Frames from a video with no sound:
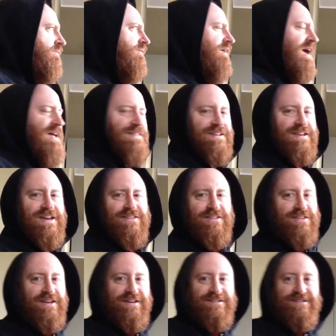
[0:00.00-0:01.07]
and the other
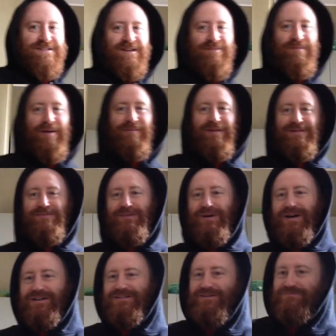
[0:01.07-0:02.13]
things in pumpkin spice.